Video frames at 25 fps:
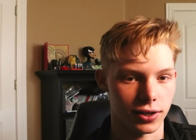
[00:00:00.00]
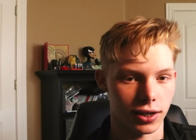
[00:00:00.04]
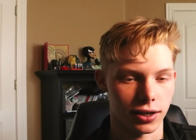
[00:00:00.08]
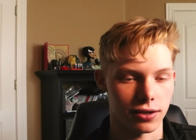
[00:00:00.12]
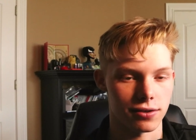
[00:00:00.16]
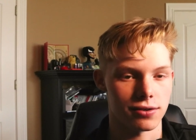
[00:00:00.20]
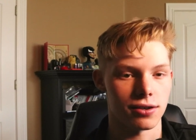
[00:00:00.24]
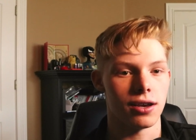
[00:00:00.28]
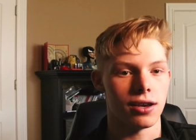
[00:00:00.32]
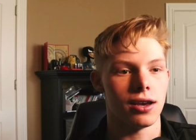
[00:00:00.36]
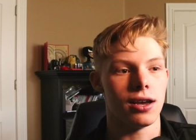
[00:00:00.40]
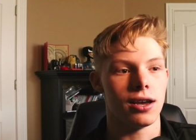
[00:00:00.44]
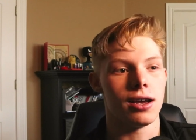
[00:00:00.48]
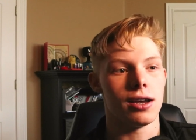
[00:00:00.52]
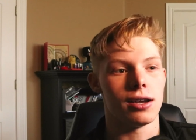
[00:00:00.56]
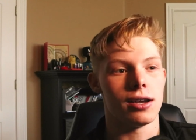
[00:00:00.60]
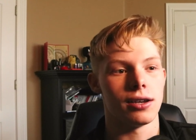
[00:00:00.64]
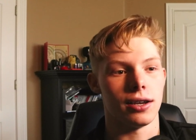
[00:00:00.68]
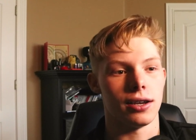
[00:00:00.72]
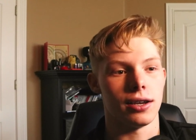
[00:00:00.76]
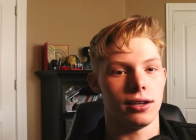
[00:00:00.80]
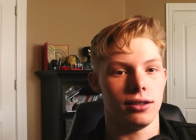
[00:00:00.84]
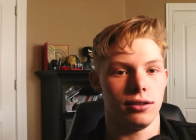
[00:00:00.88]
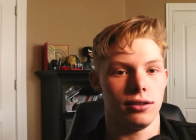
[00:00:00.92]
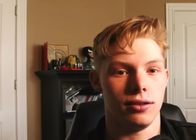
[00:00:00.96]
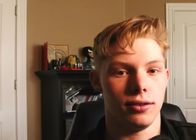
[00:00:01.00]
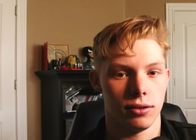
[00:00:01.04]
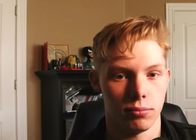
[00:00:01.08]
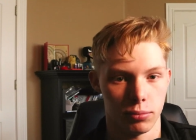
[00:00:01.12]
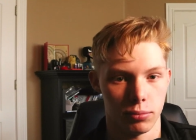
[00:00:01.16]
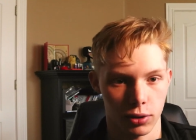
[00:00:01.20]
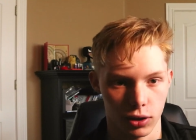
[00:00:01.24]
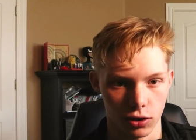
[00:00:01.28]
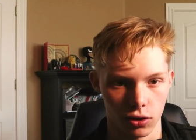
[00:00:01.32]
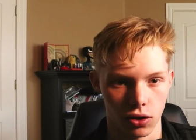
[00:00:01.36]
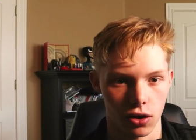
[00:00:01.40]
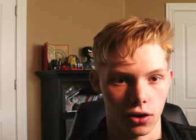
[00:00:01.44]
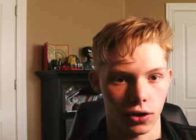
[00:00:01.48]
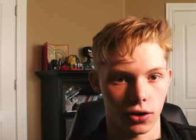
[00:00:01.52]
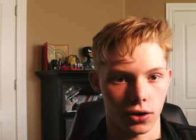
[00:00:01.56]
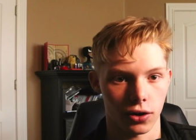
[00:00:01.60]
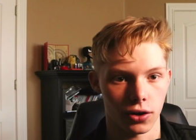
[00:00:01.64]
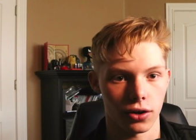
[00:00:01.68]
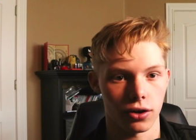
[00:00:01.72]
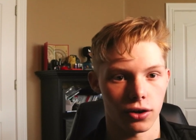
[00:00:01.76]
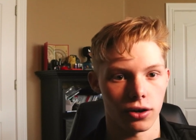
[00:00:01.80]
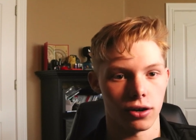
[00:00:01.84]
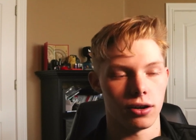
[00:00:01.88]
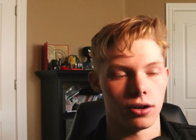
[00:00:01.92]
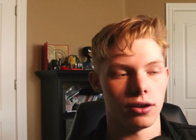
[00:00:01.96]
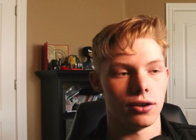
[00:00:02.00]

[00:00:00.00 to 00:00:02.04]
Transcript: does take a little bit longer.